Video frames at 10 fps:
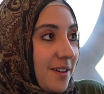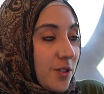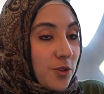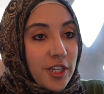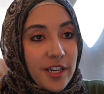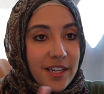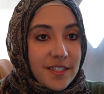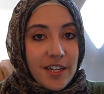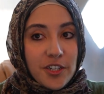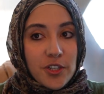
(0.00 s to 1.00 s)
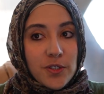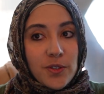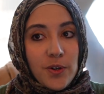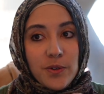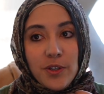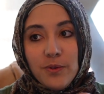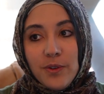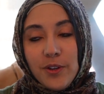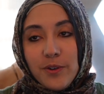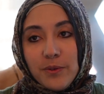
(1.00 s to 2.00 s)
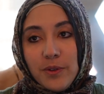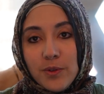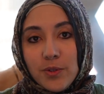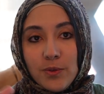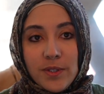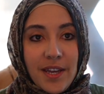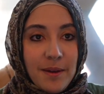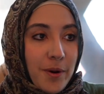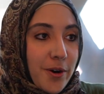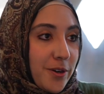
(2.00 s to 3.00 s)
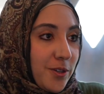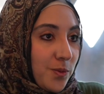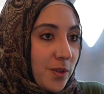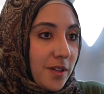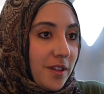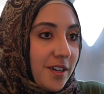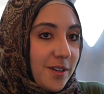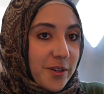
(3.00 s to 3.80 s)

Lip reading: So shirk is not just, oh, you know, you associate partners with Allah,